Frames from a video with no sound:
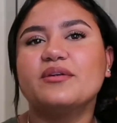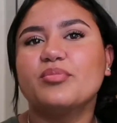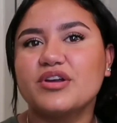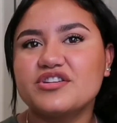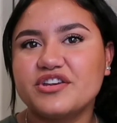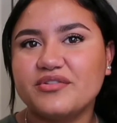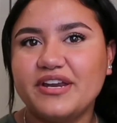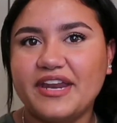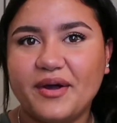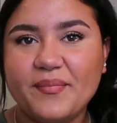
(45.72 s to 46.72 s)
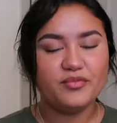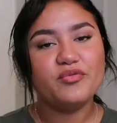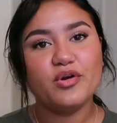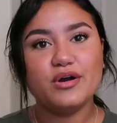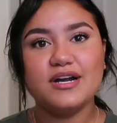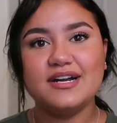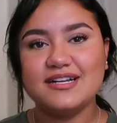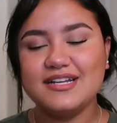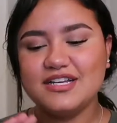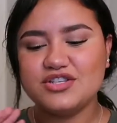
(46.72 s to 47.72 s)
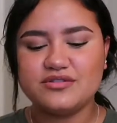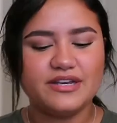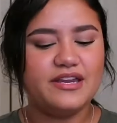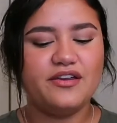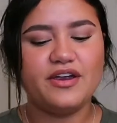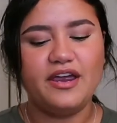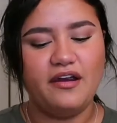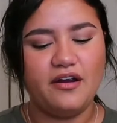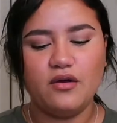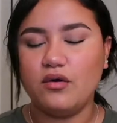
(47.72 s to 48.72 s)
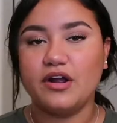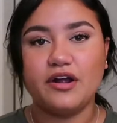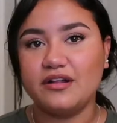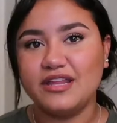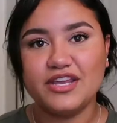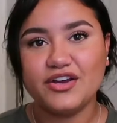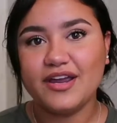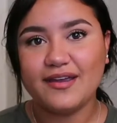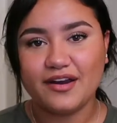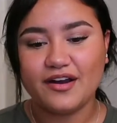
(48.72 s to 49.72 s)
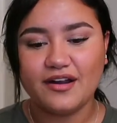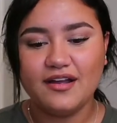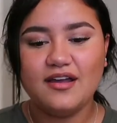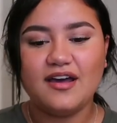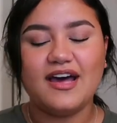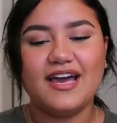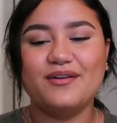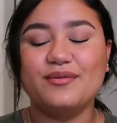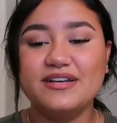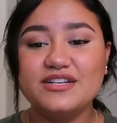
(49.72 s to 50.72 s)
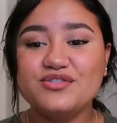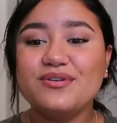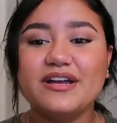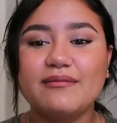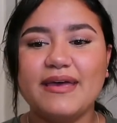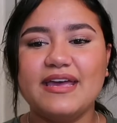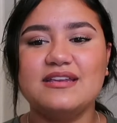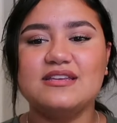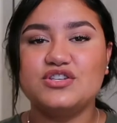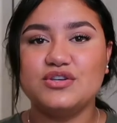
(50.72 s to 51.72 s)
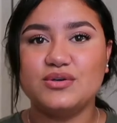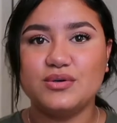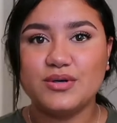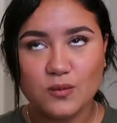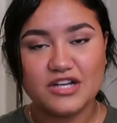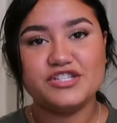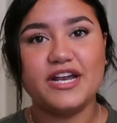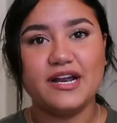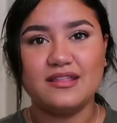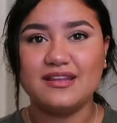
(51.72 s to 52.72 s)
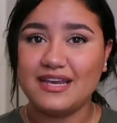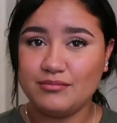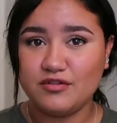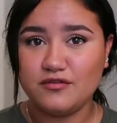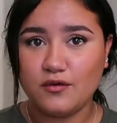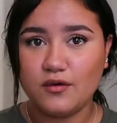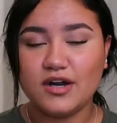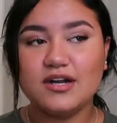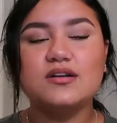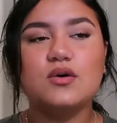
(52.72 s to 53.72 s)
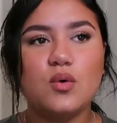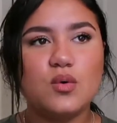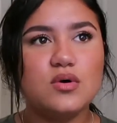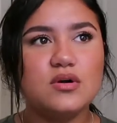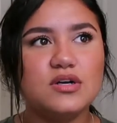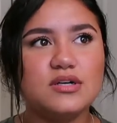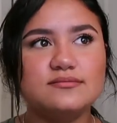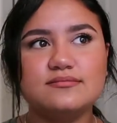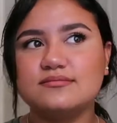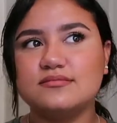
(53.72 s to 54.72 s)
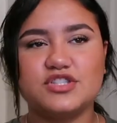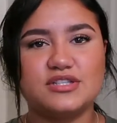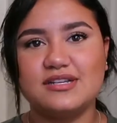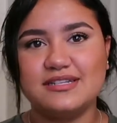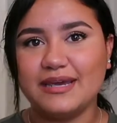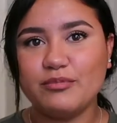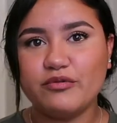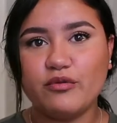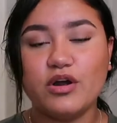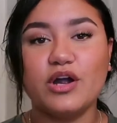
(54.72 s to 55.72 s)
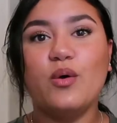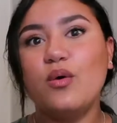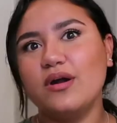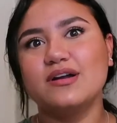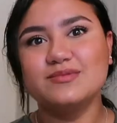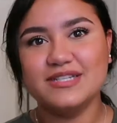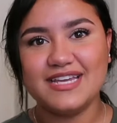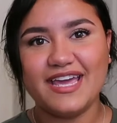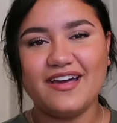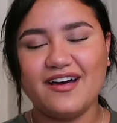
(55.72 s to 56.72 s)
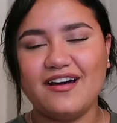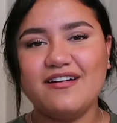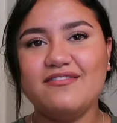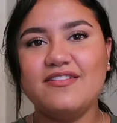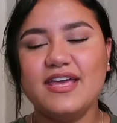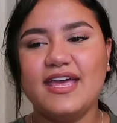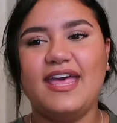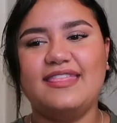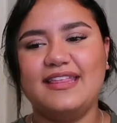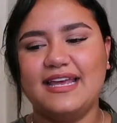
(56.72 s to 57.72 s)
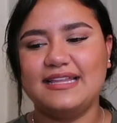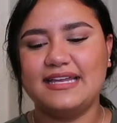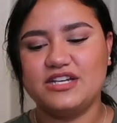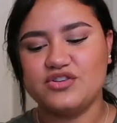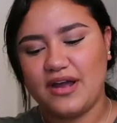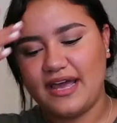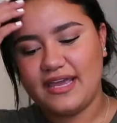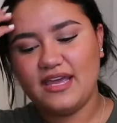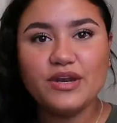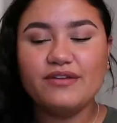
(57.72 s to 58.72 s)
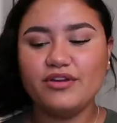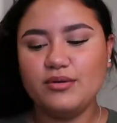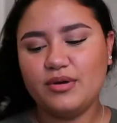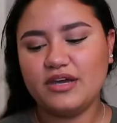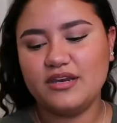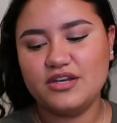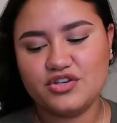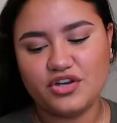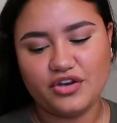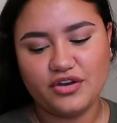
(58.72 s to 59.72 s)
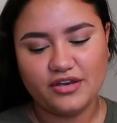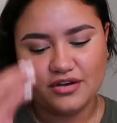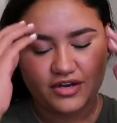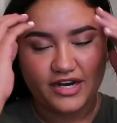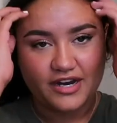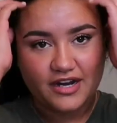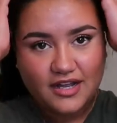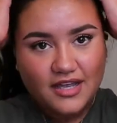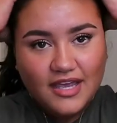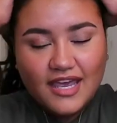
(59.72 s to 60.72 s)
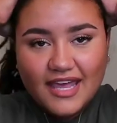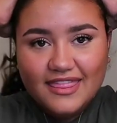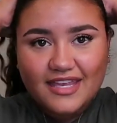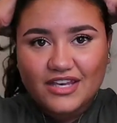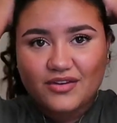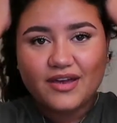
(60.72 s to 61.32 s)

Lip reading: to brush it right now. Before straightening your hair or curling your hair, I really do recommend to wash your hair the night before or just the day before or the day of, and then like let it dry. Whenever you put conditioner in your hair and then you